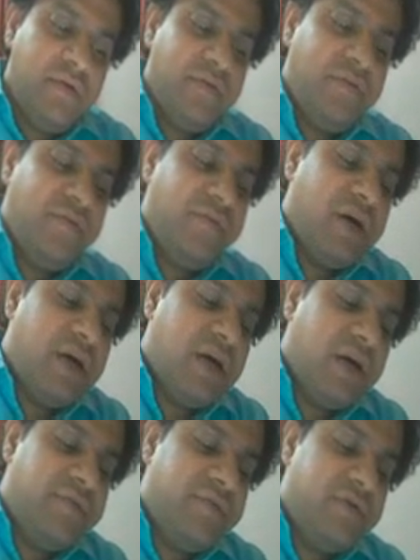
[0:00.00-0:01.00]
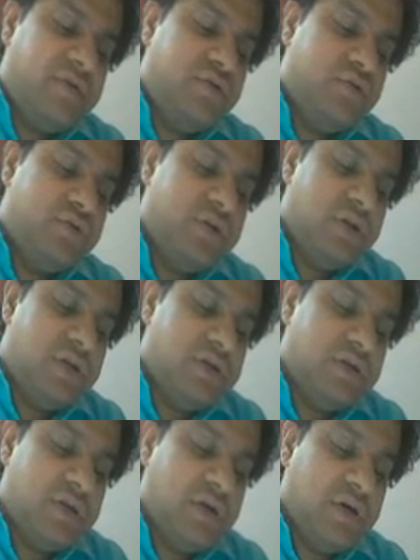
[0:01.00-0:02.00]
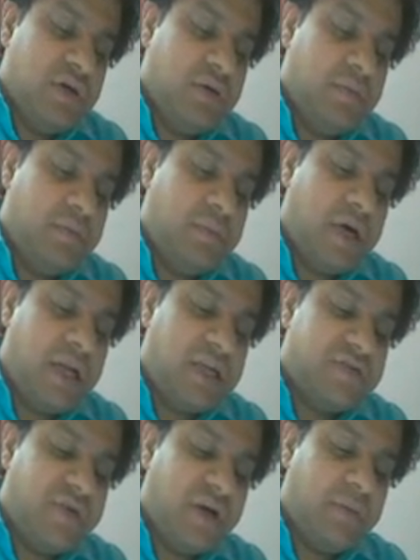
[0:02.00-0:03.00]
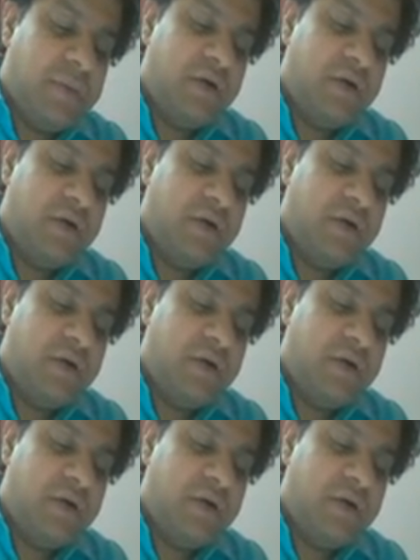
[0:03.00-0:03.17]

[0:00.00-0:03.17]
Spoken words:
Why I have chosen this -phi/2